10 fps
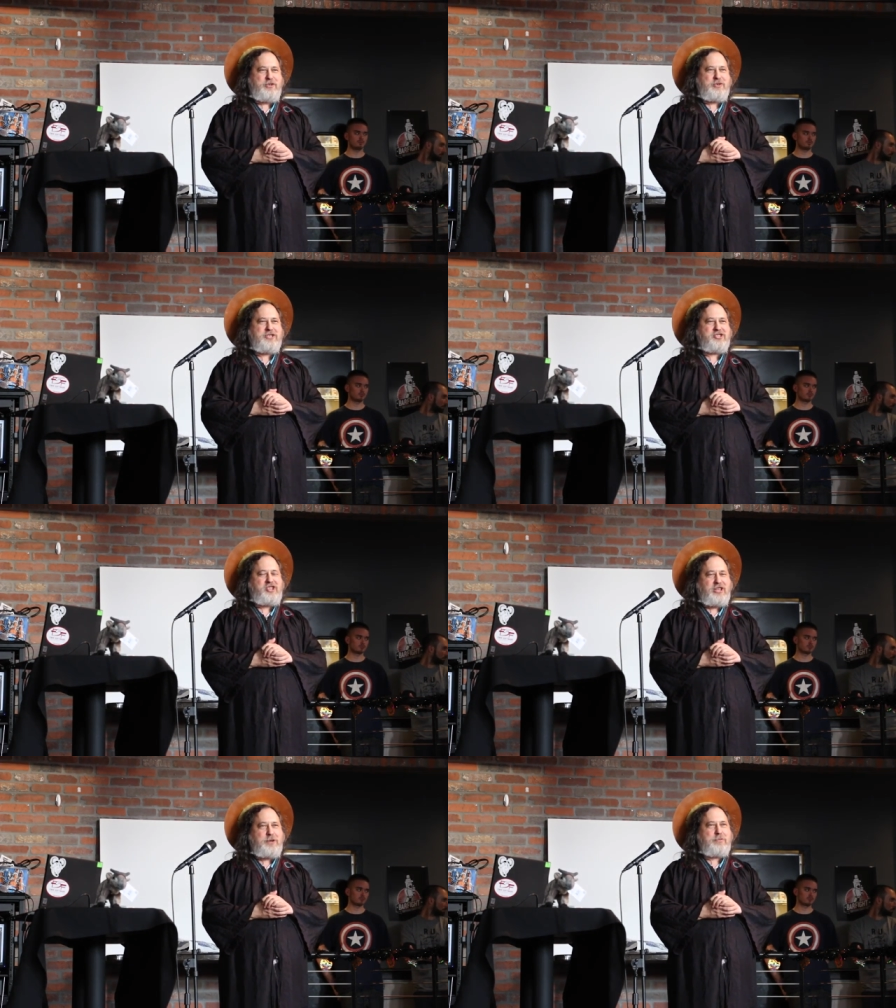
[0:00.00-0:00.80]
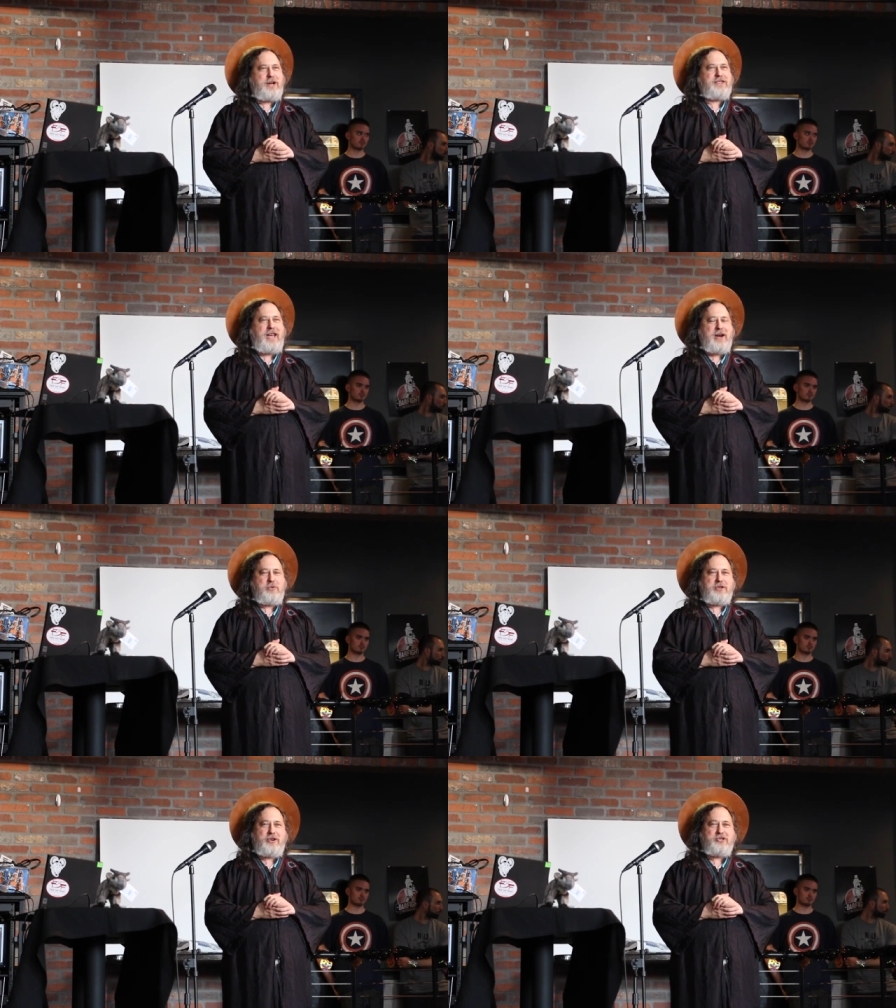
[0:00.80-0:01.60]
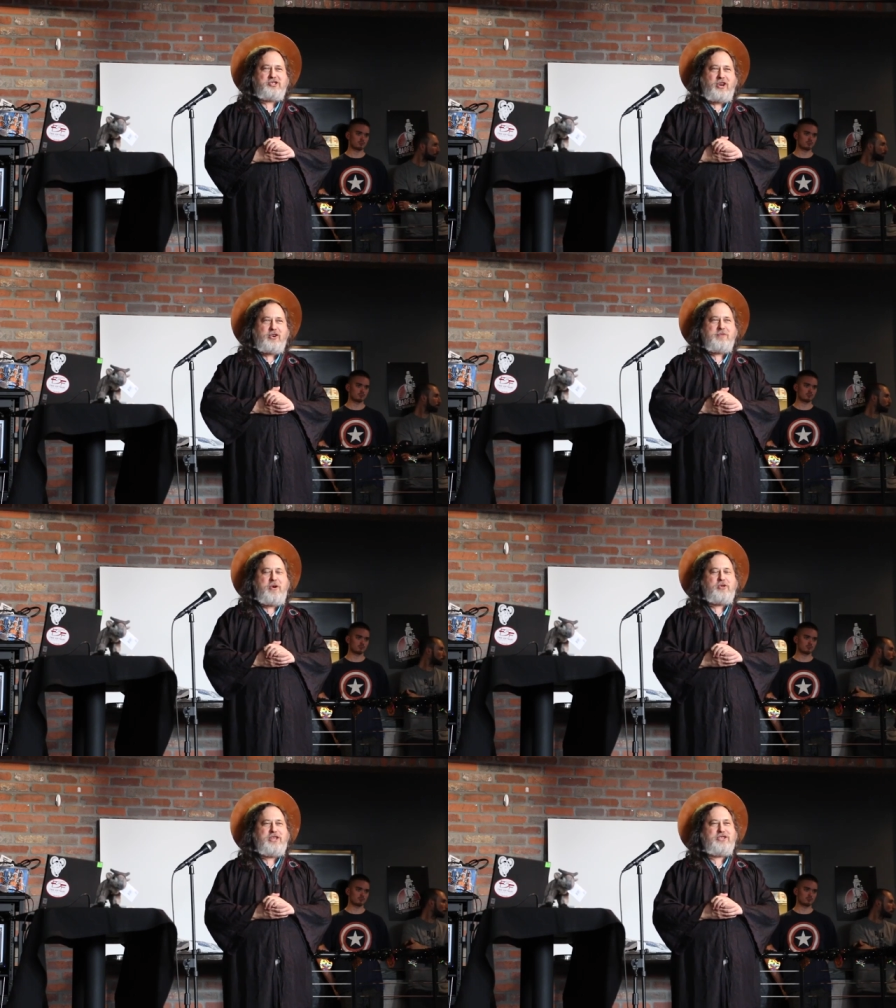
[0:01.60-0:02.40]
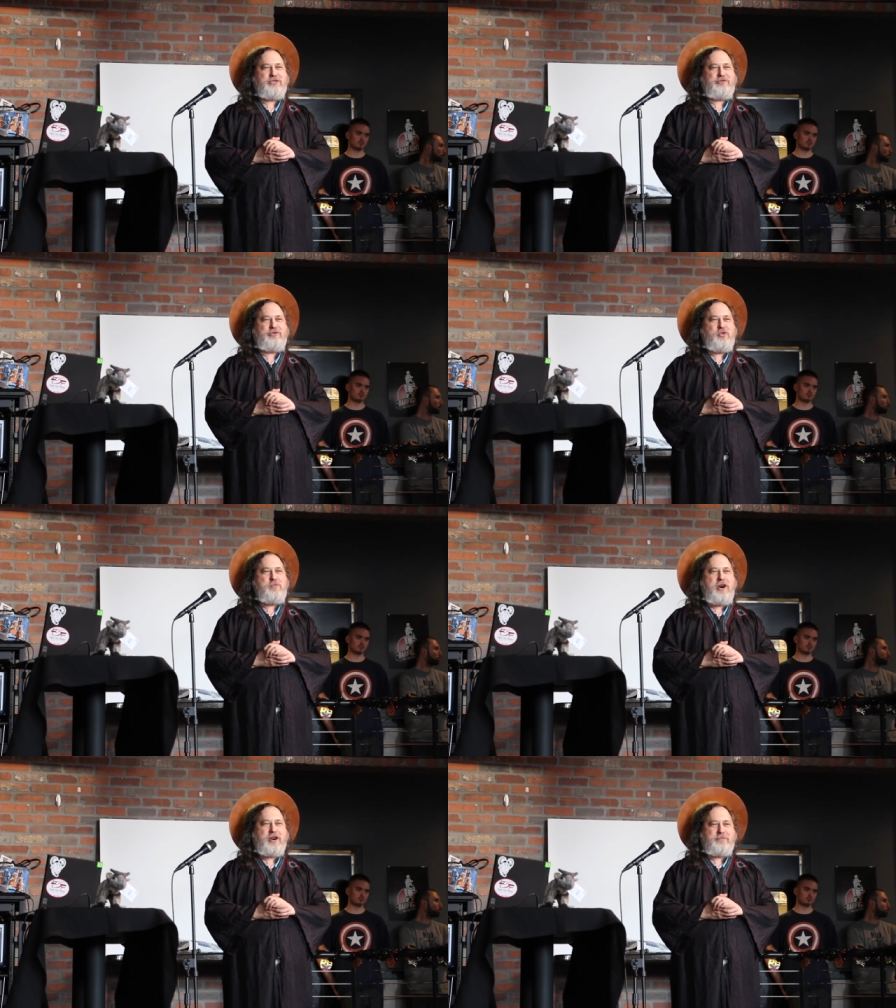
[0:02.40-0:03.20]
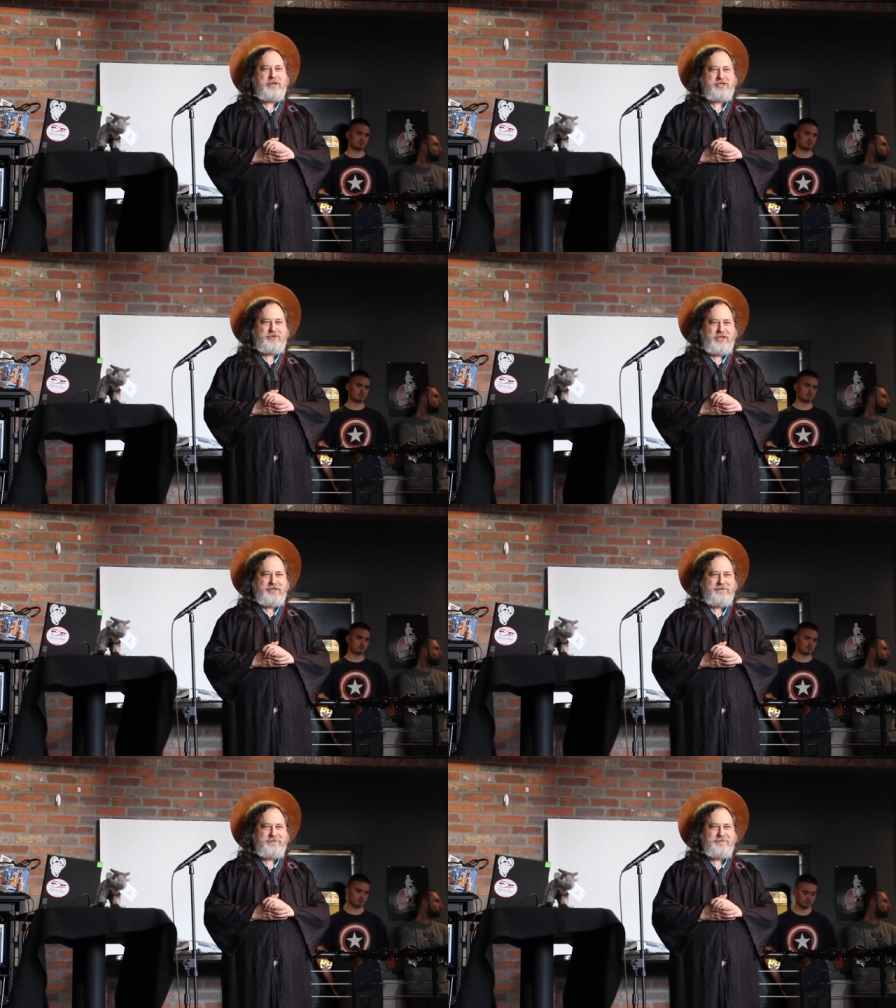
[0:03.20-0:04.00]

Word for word: you can celebrate that with our ceremony, the Fubar Mitzvah.